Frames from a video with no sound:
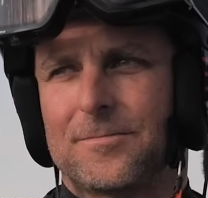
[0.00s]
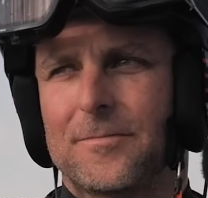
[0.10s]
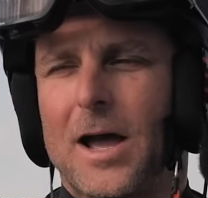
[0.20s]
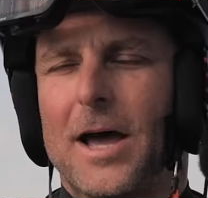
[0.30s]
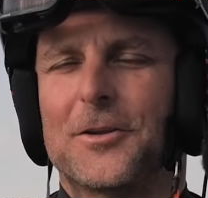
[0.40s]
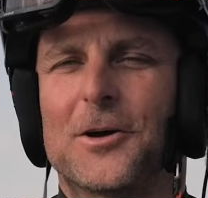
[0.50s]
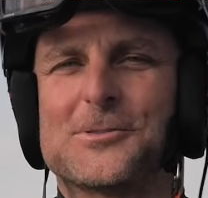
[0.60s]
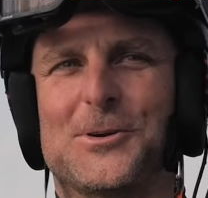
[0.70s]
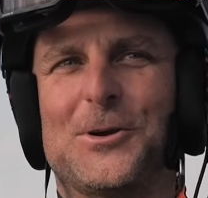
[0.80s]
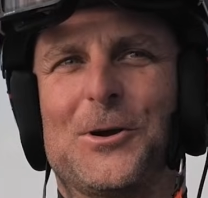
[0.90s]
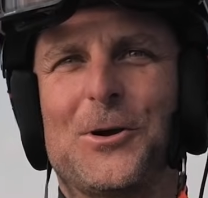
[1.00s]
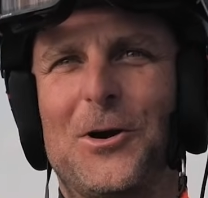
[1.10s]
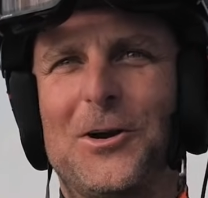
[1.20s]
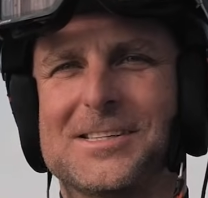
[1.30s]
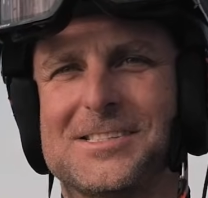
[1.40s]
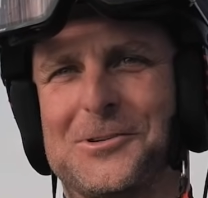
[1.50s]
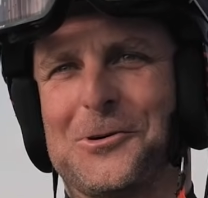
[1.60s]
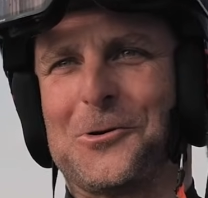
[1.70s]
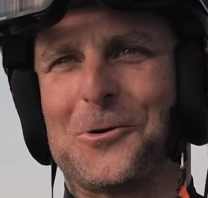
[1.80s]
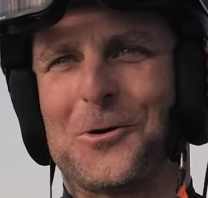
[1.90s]
No, the goal is
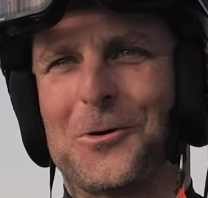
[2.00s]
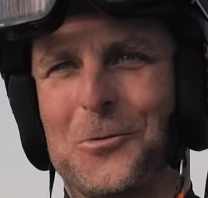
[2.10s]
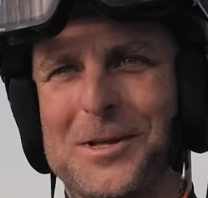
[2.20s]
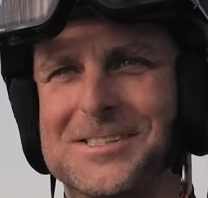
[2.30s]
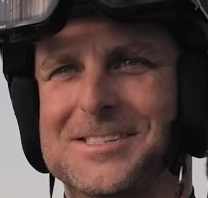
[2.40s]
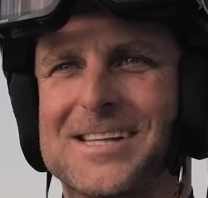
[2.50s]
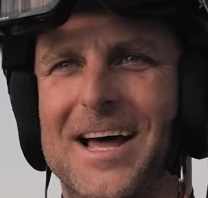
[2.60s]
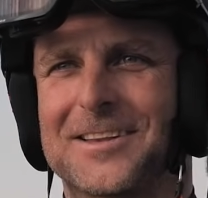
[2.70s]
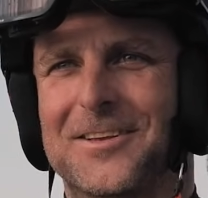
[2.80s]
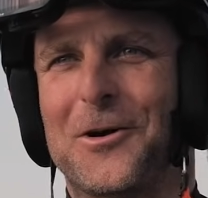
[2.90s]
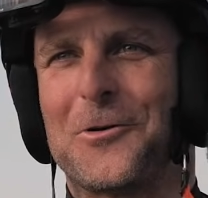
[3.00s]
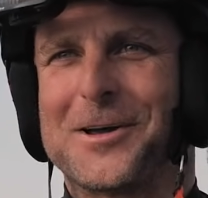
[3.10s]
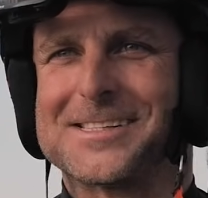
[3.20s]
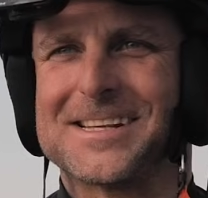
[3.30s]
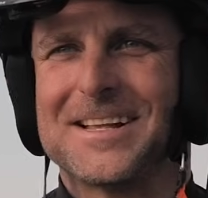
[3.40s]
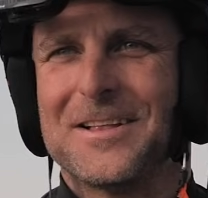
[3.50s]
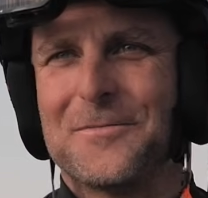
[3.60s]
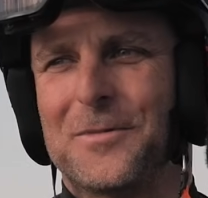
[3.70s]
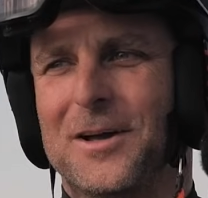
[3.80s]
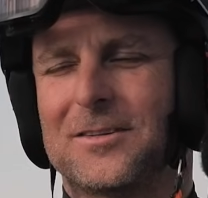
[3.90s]
to win the start always.
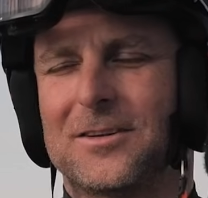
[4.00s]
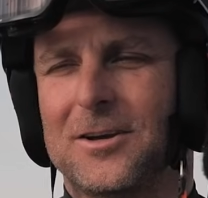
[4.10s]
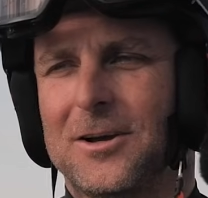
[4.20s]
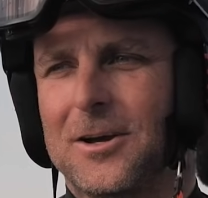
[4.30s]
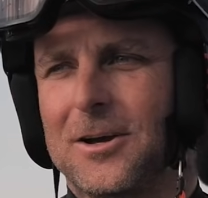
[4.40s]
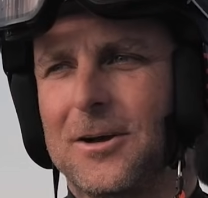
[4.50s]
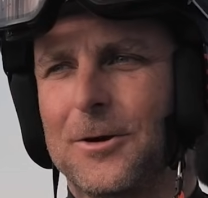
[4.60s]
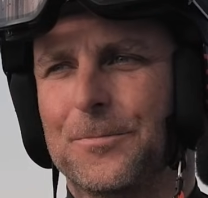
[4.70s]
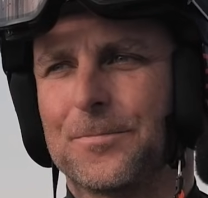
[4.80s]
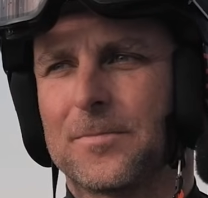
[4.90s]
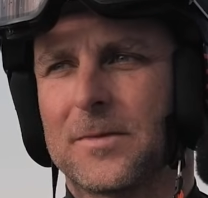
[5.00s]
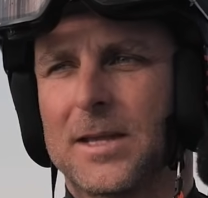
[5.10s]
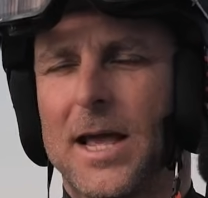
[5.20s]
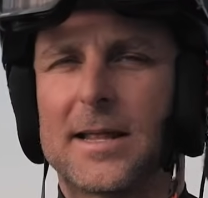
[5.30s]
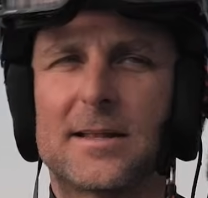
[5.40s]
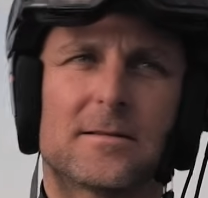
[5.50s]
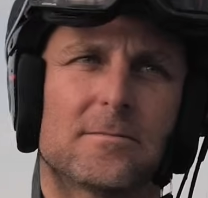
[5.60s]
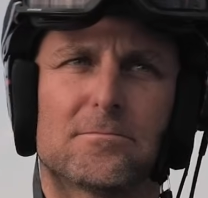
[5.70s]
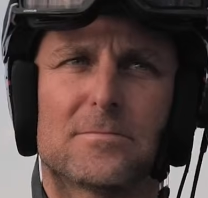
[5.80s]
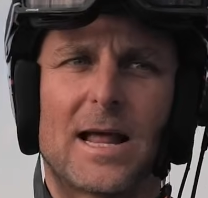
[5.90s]
But yeah,
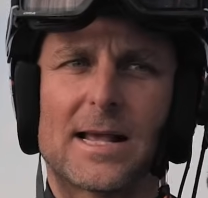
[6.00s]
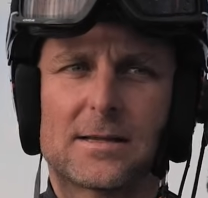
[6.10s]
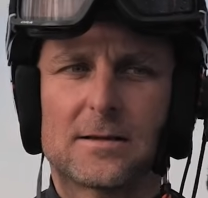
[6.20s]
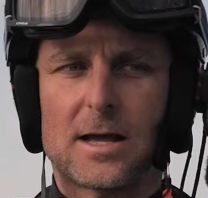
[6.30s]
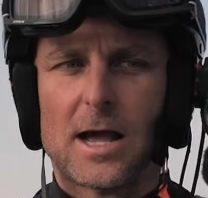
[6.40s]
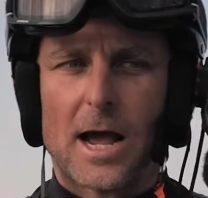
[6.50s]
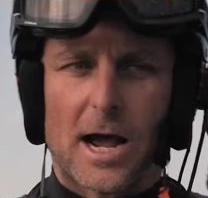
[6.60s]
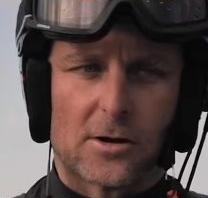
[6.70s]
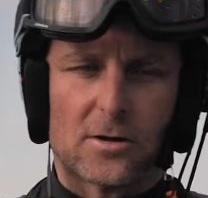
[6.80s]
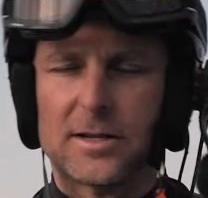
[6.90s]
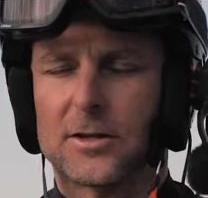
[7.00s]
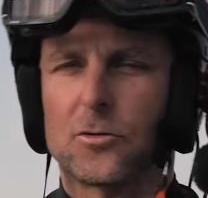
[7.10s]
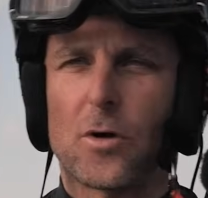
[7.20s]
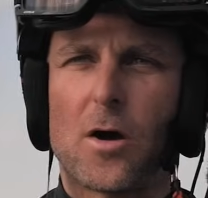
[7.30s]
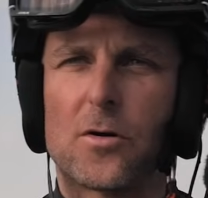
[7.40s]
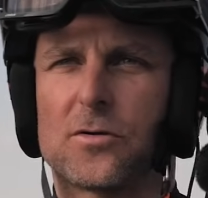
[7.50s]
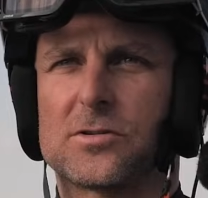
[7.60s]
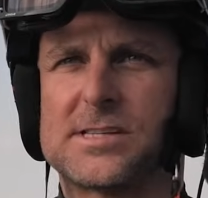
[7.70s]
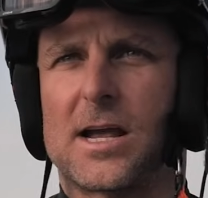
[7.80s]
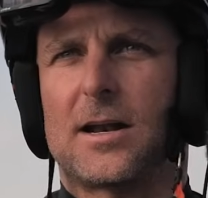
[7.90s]
like according to how you're
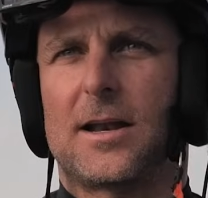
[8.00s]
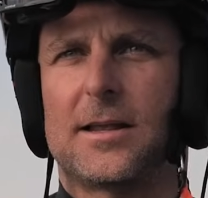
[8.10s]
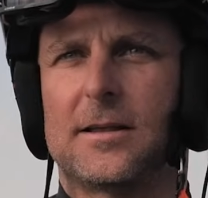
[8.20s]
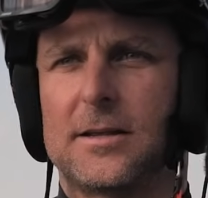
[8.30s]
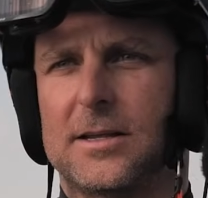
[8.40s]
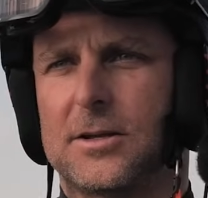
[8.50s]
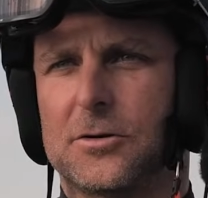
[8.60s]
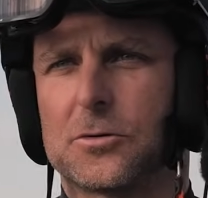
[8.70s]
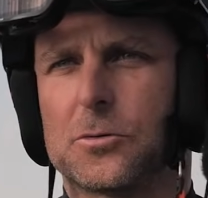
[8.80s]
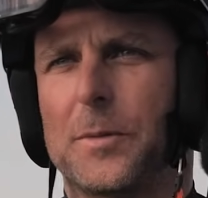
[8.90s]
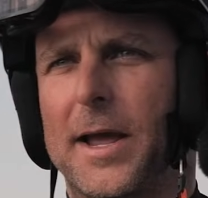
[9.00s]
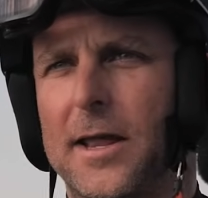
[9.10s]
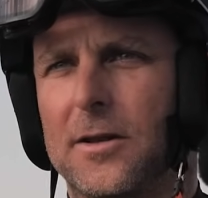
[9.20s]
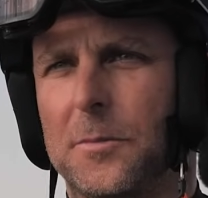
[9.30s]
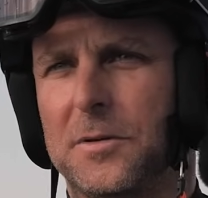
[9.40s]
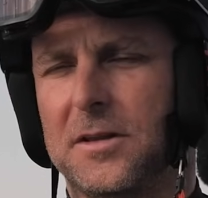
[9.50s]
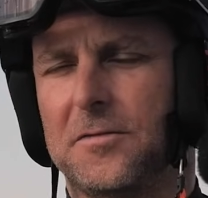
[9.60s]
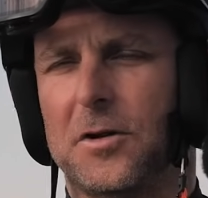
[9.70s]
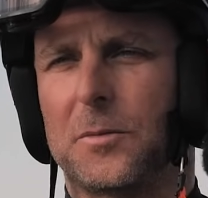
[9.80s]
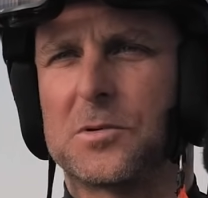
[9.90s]
circling, you may end up in
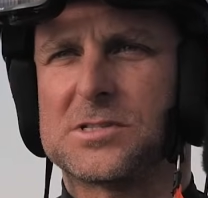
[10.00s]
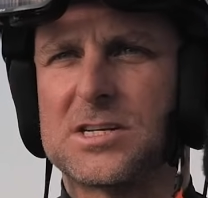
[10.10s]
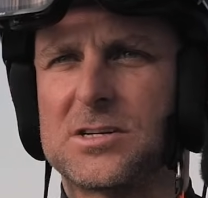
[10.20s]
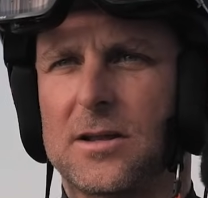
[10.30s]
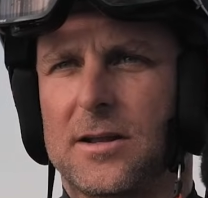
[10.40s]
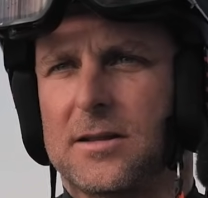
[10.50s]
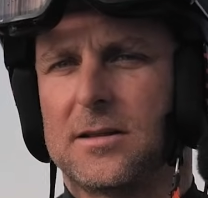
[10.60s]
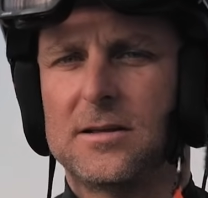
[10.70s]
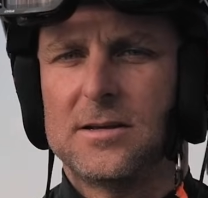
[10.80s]
different position, and